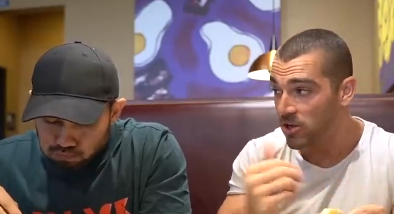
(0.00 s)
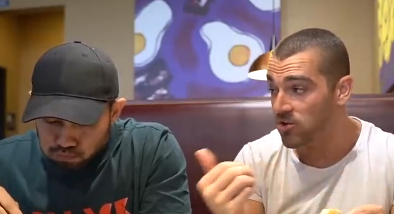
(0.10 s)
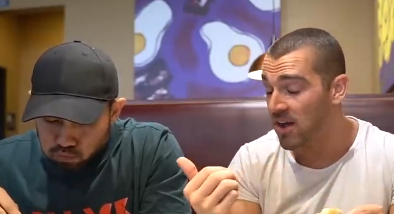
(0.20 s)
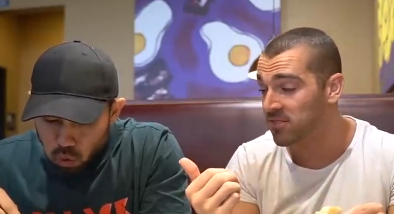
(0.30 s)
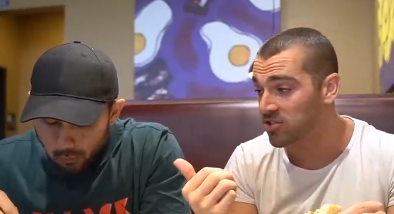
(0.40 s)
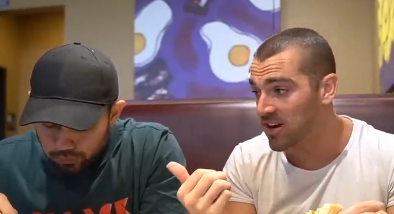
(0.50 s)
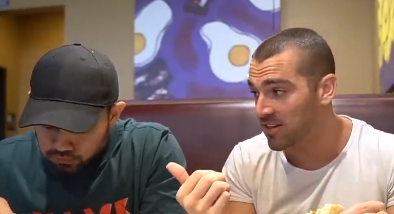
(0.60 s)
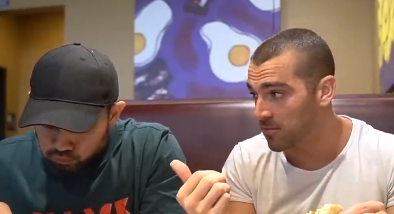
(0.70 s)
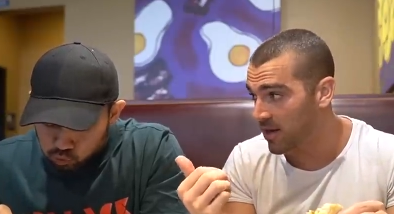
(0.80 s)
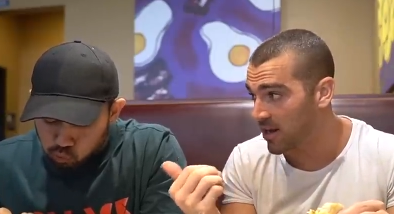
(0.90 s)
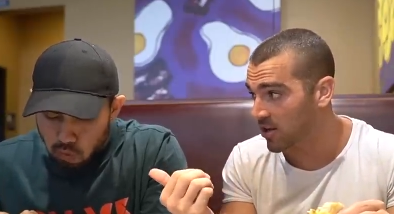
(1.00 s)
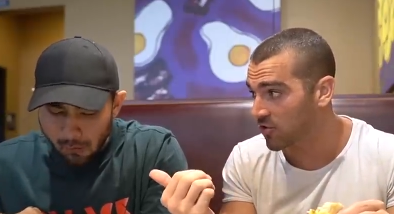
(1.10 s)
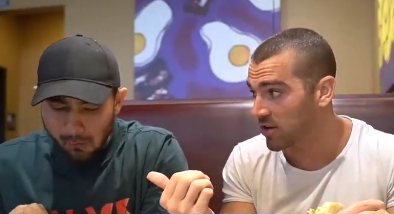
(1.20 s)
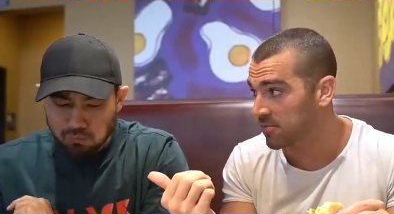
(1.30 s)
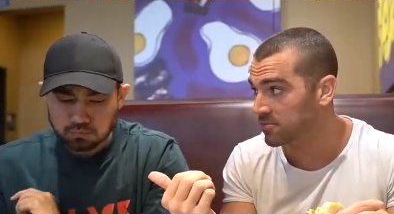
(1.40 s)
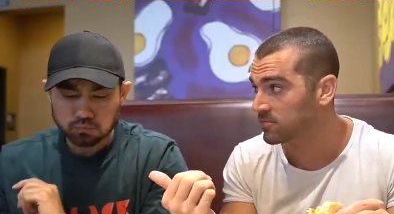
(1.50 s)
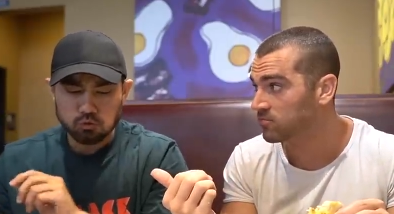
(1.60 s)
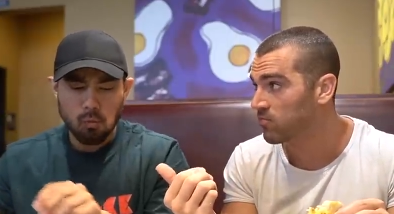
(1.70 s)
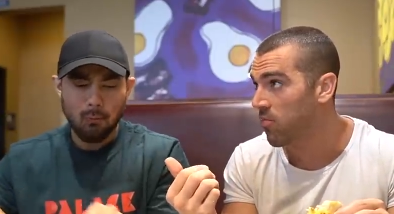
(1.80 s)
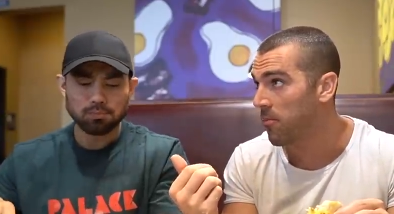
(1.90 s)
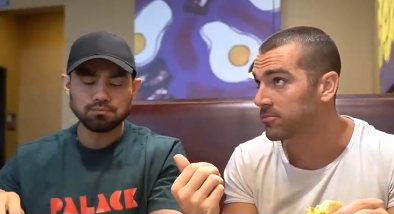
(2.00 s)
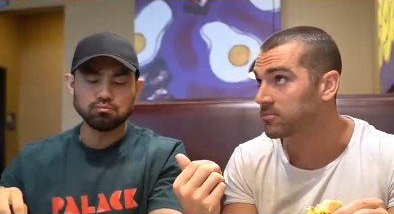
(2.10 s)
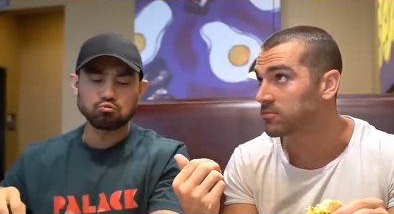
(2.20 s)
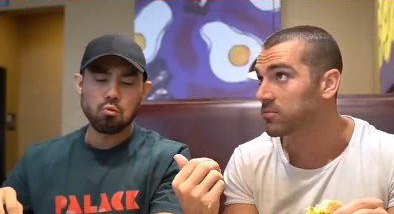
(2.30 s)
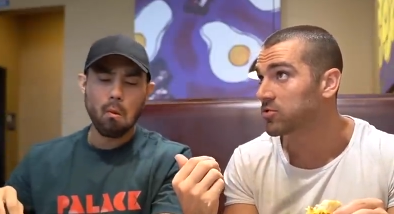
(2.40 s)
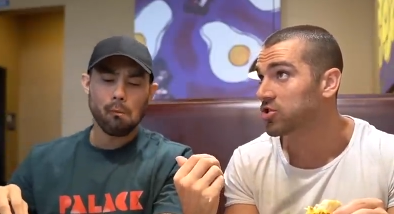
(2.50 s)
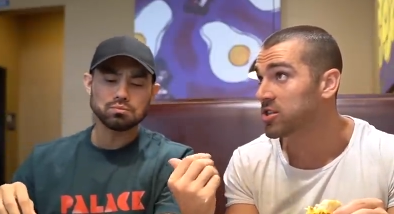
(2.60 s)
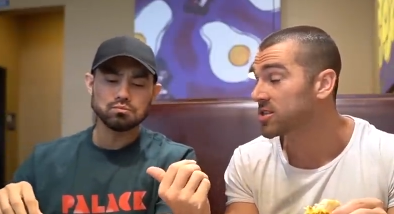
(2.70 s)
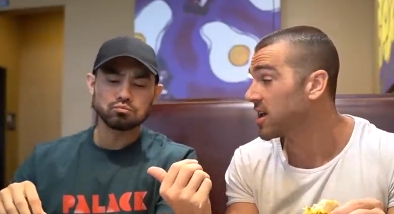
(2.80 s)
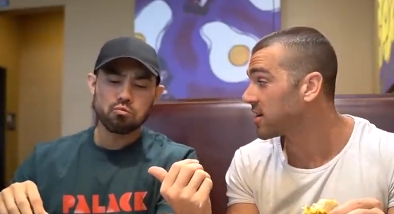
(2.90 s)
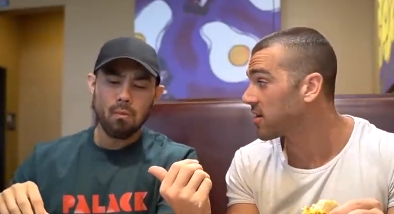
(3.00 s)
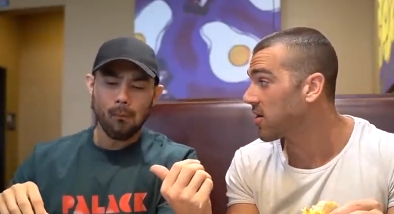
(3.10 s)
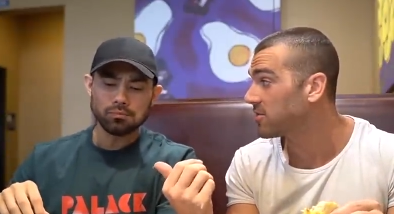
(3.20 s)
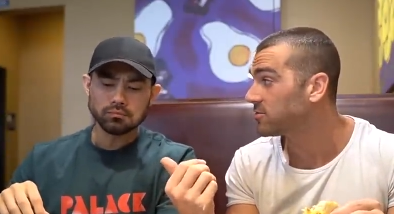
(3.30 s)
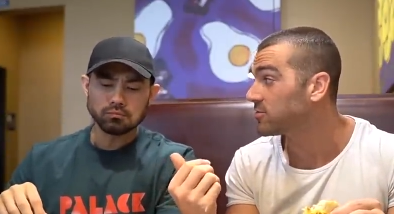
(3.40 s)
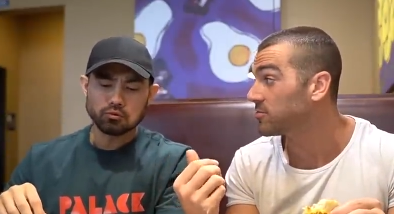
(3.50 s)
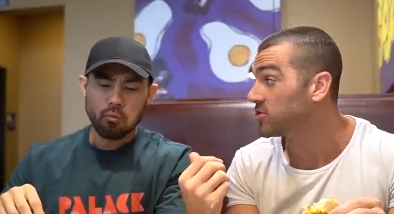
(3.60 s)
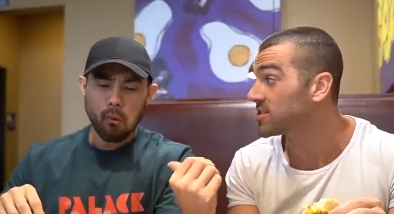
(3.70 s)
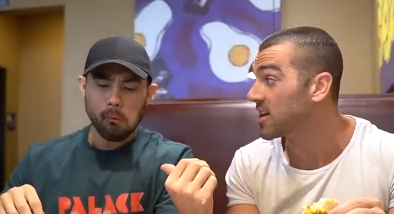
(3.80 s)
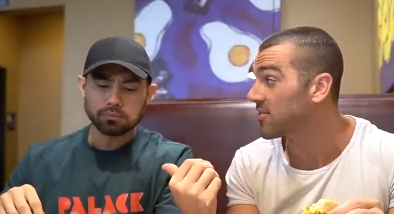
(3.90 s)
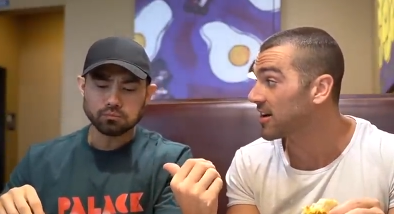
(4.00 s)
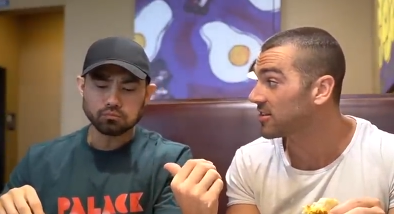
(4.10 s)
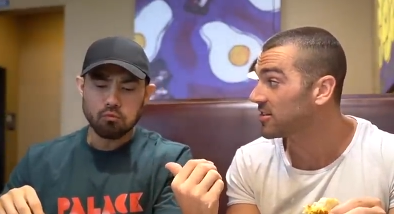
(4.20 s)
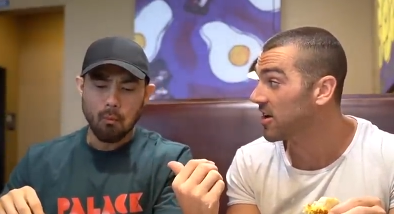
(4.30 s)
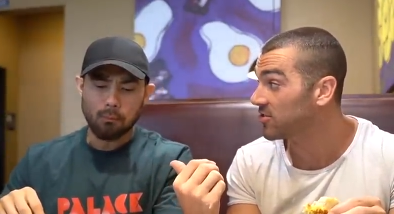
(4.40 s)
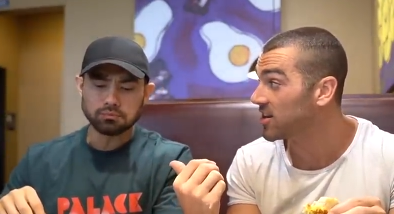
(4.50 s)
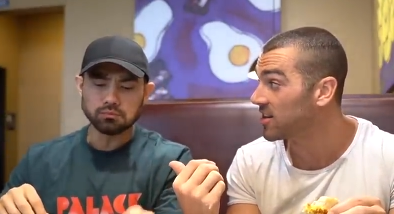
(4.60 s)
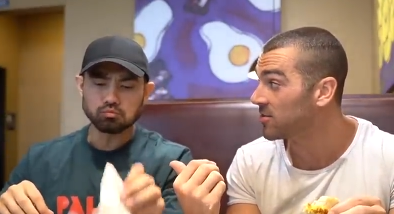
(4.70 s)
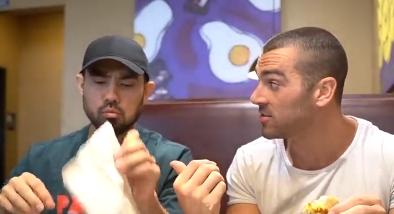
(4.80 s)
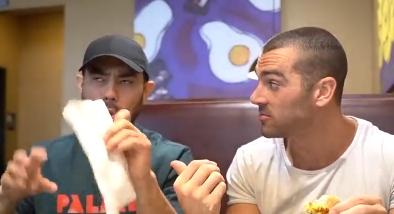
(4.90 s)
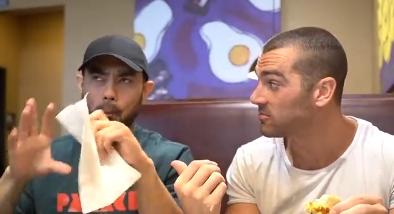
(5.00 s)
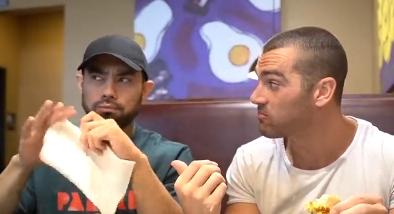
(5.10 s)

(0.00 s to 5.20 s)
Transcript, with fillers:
Speaker 1: you have to try the banana cream cheesecake from Cheesecake Factory. Have you tried that one? I